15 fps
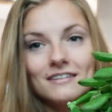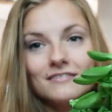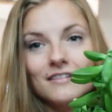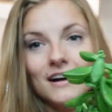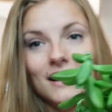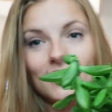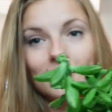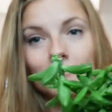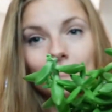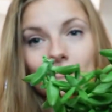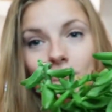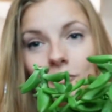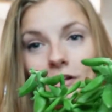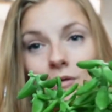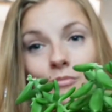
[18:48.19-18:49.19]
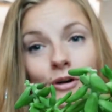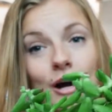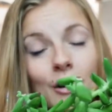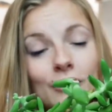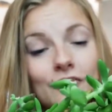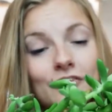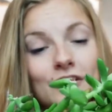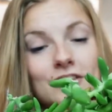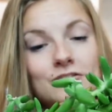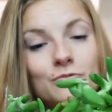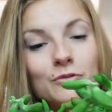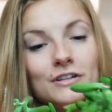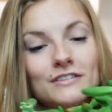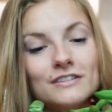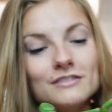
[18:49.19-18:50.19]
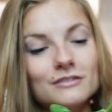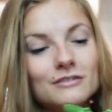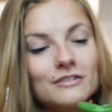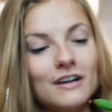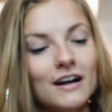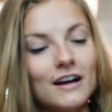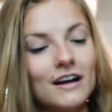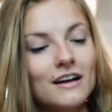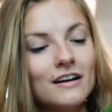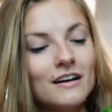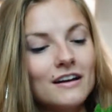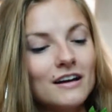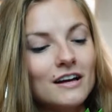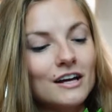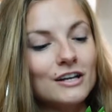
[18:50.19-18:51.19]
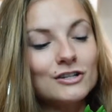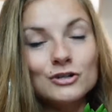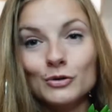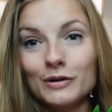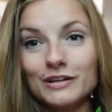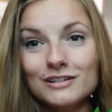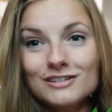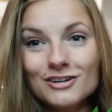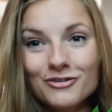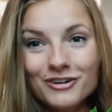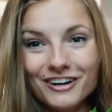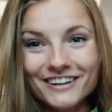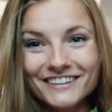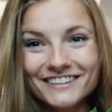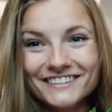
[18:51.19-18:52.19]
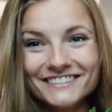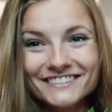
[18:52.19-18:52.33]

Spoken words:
I'm really proud of this one. This little guy is doing so good.